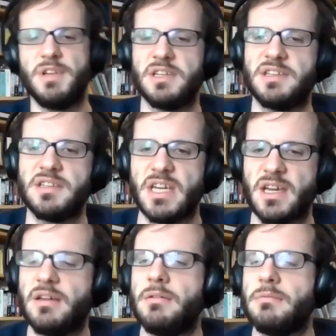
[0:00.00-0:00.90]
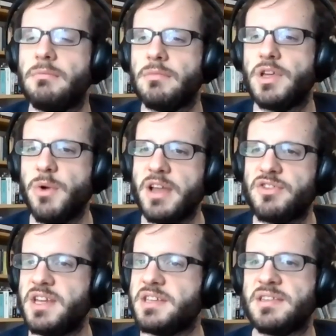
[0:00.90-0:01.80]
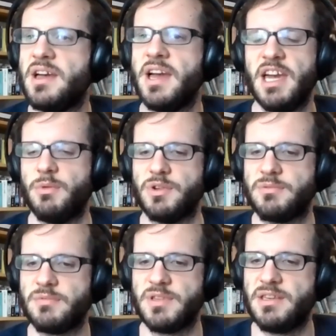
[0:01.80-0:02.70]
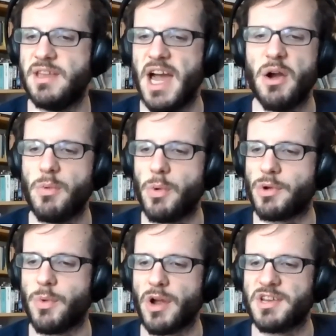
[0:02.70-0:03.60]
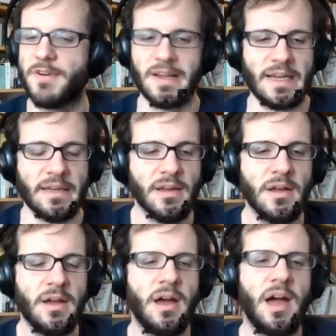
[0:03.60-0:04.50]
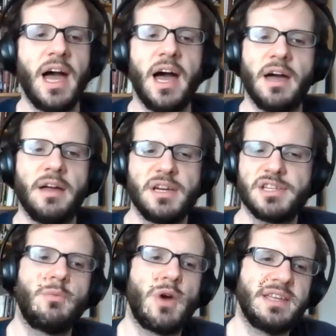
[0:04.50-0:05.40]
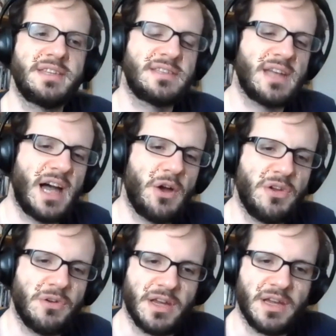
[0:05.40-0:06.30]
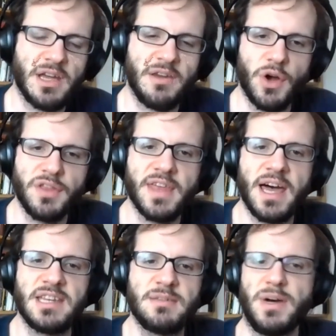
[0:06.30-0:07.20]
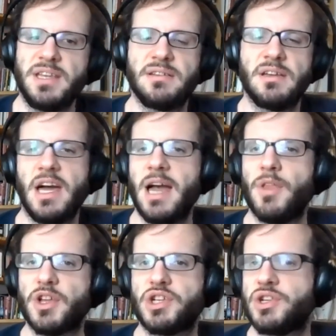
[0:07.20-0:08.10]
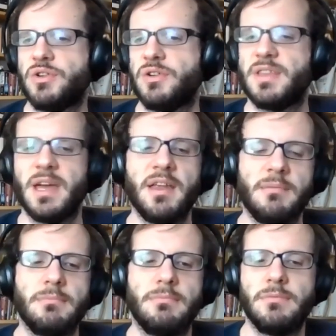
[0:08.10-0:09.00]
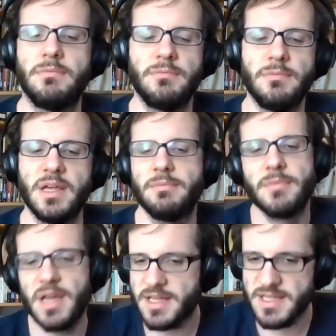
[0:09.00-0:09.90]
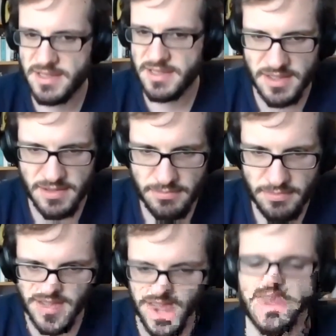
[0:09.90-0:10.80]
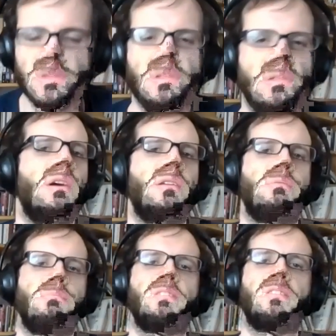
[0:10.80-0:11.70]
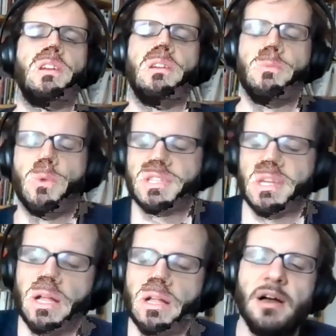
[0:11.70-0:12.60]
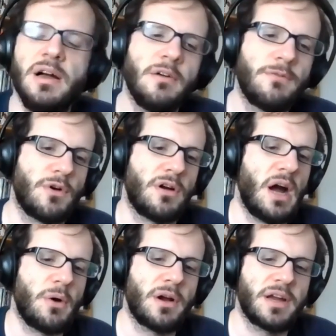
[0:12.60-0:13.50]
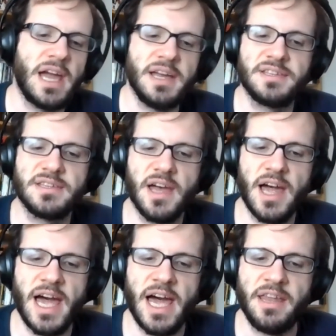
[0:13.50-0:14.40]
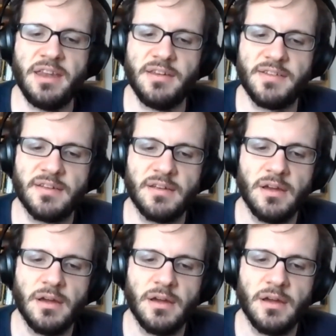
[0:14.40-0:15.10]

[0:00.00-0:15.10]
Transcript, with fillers: submitted the queue entries, it would the IO work differently. Uh, there are some ways io_uring can avoid that, but I'm not sure. Uh, it's not all, necessarily works at all for our case, and